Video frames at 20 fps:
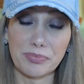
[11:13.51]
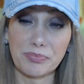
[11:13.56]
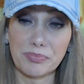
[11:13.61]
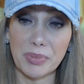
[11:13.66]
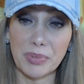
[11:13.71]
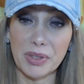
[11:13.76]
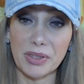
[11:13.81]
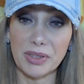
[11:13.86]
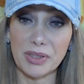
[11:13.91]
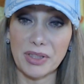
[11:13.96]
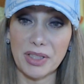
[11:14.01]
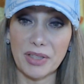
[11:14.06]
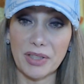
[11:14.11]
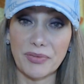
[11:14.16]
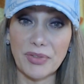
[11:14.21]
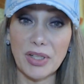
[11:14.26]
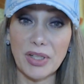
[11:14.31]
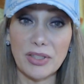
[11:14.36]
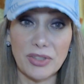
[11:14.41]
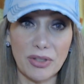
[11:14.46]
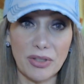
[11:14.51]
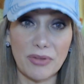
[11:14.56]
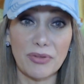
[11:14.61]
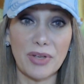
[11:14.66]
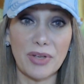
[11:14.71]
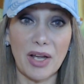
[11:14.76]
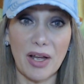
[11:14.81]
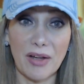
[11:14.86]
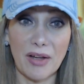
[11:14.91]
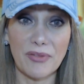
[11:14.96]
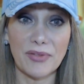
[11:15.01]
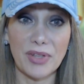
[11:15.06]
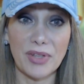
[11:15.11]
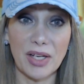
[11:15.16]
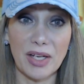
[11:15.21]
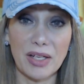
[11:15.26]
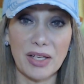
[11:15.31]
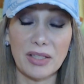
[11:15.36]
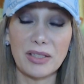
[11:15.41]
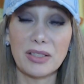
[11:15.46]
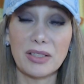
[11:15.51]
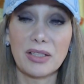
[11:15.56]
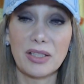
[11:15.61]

But if they don't have that,